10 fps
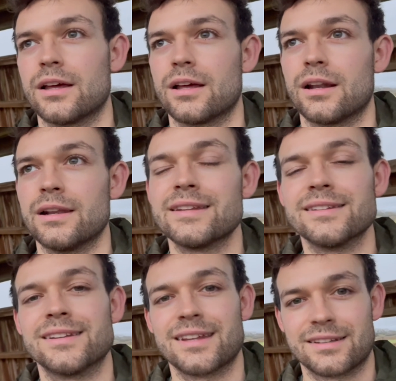
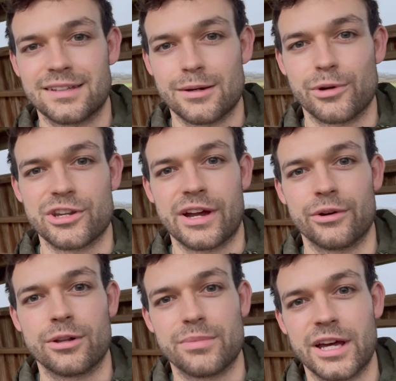listen to that sound when you're out
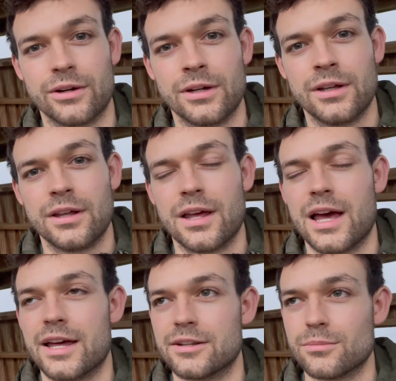and about,
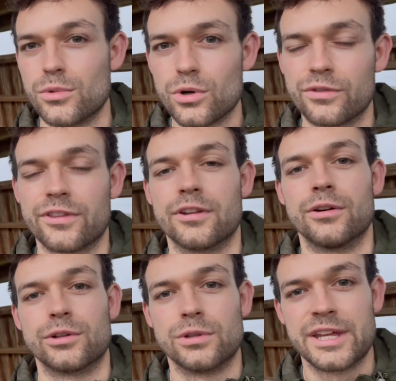and more often than
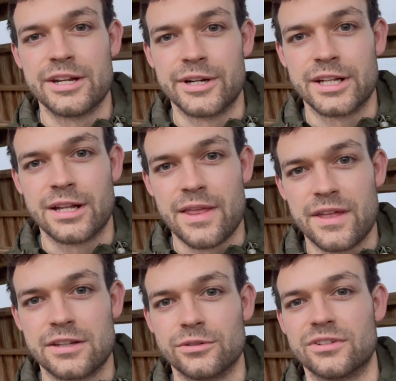not you'll hear it and
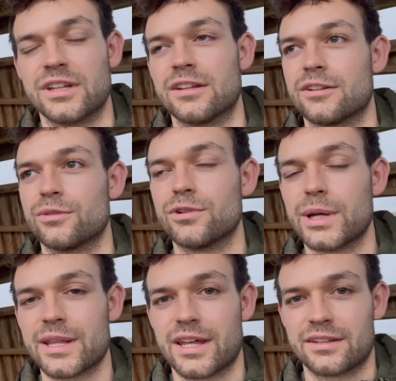then you'll see it. So if you
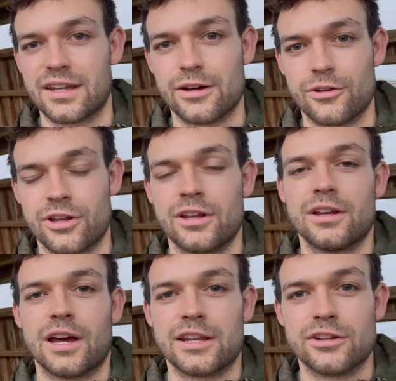hear that sound
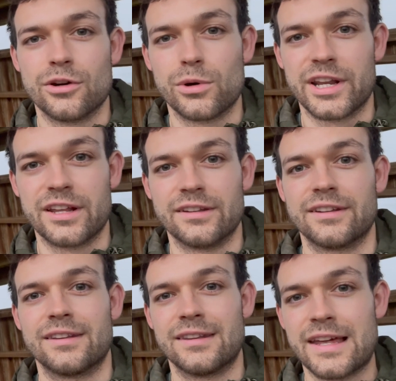and you know what it
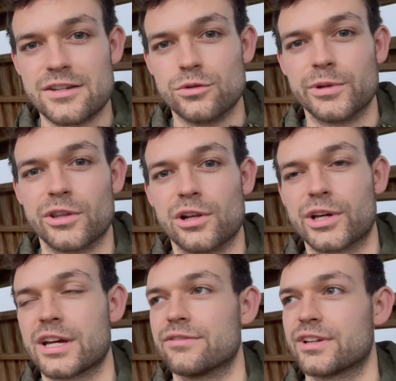is, then you'll be on the
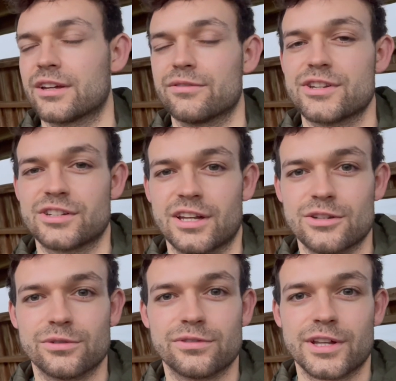lookout for kingfisher and
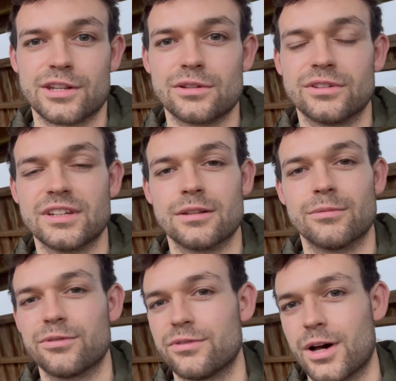you'll find that you see them
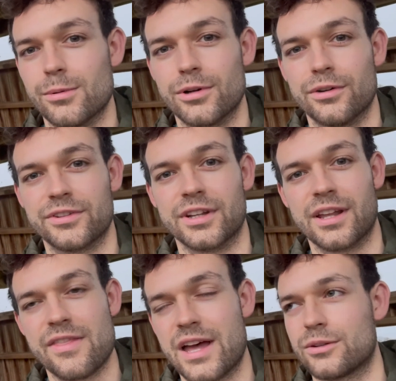far more often,
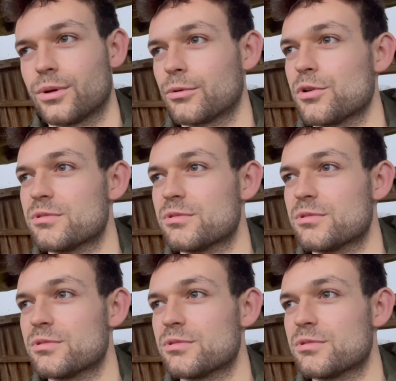and that's what I'm going to be